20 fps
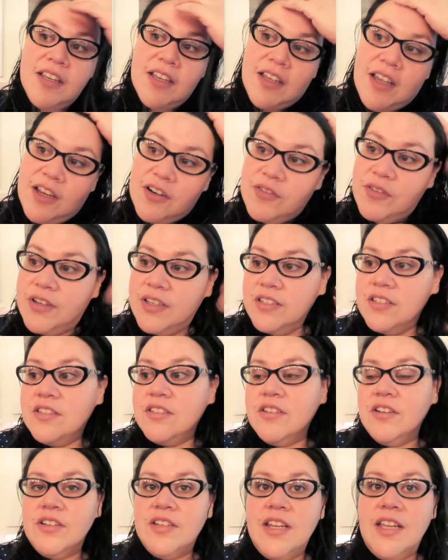got dressed,
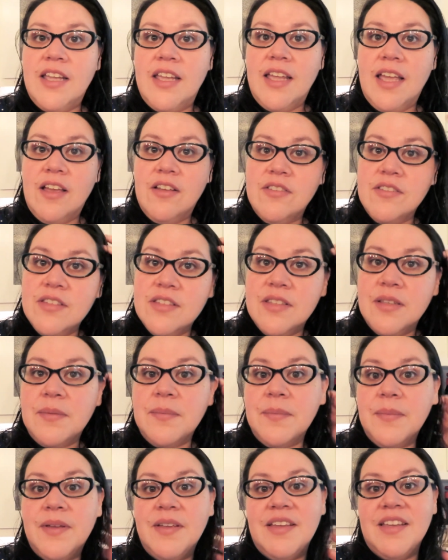started taking out
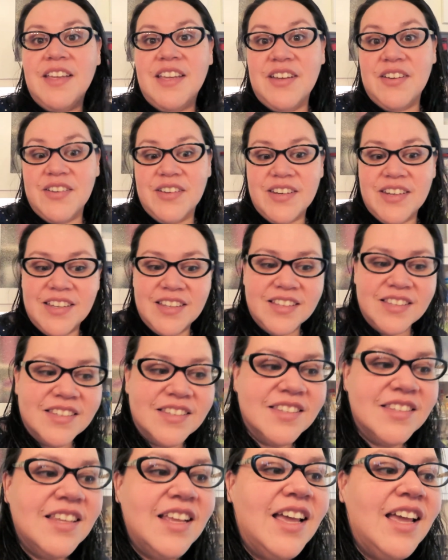some
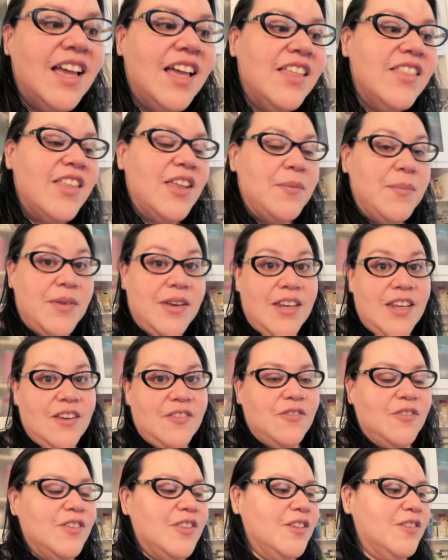ingredients that I'm going to need
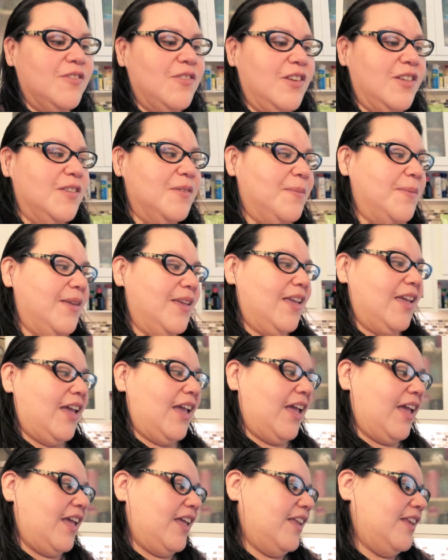for this recipe,
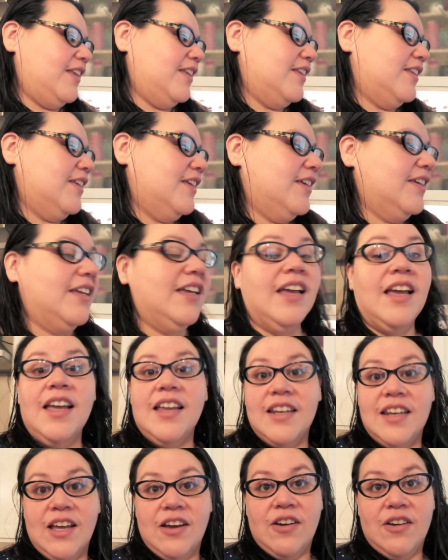and
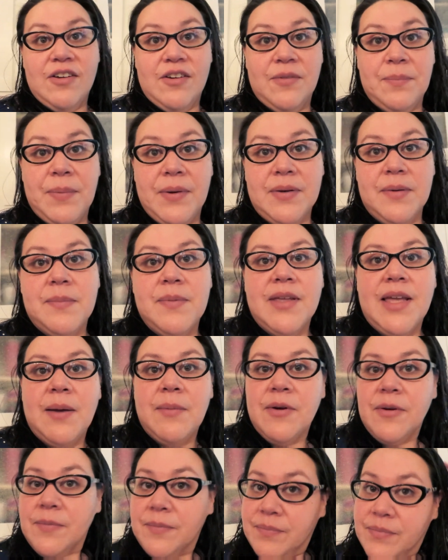now I picked up the
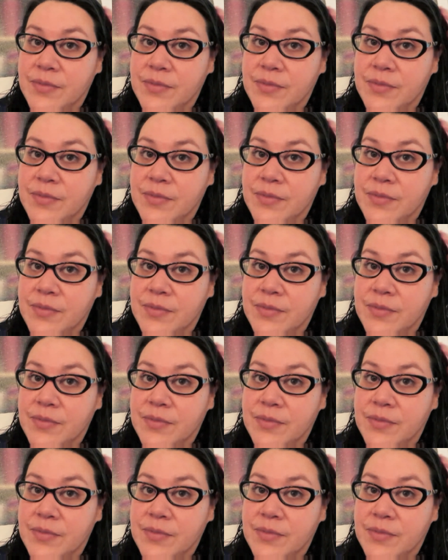camera.